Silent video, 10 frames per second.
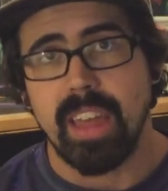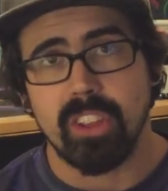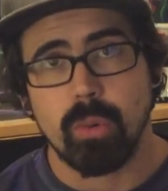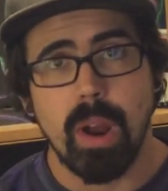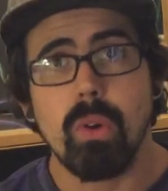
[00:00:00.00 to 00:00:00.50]

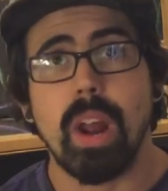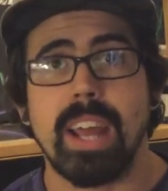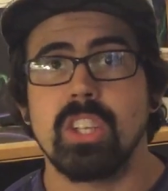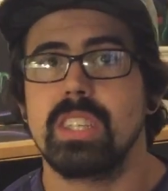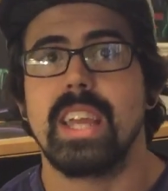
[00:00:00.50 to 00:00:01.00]
And the Grout,
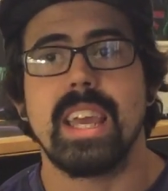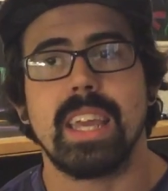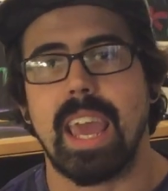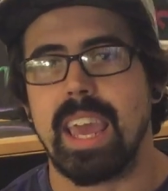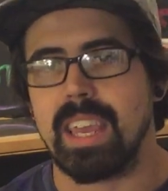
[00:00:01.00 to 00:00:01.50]
I just
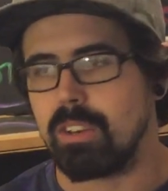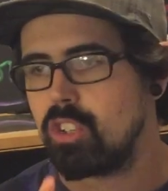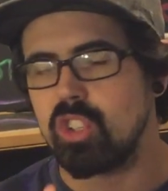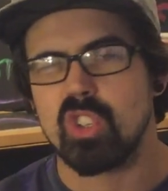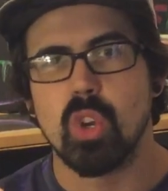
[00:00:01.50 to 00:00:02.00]
take
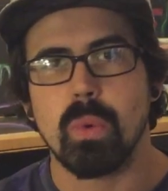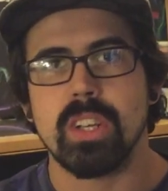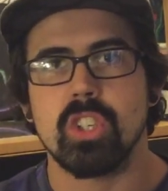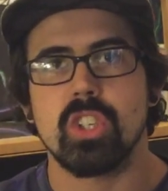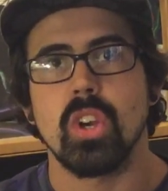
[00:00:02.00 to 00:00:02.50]
a
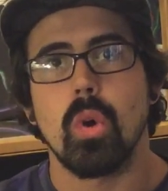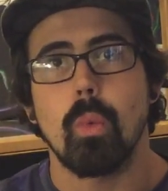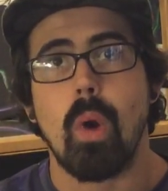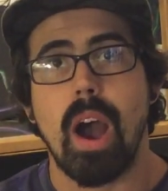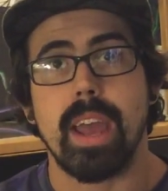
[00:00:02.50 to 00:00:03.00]
2-inch
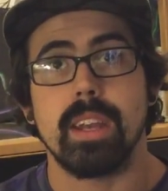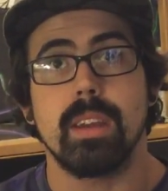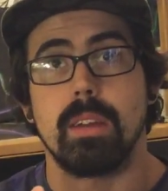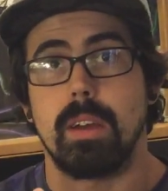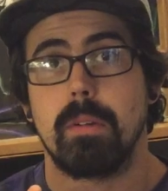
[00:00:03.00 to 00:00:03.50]
wide